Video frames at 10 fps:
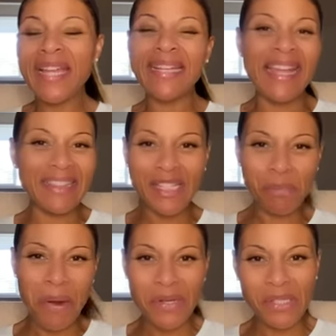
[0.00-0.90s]
that this
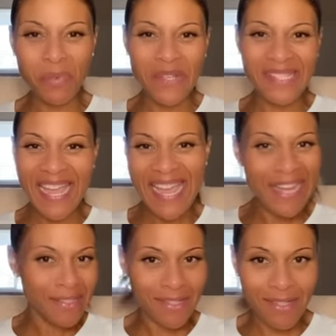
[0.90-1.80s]
person was the
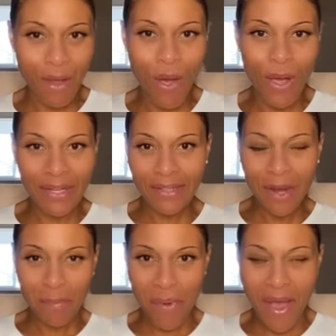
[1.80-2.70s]
answer to all of
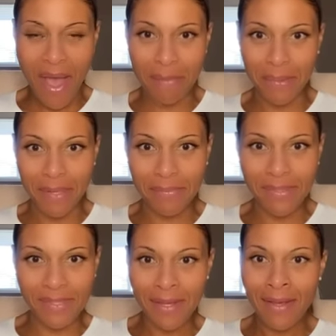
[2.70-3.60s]
their problems.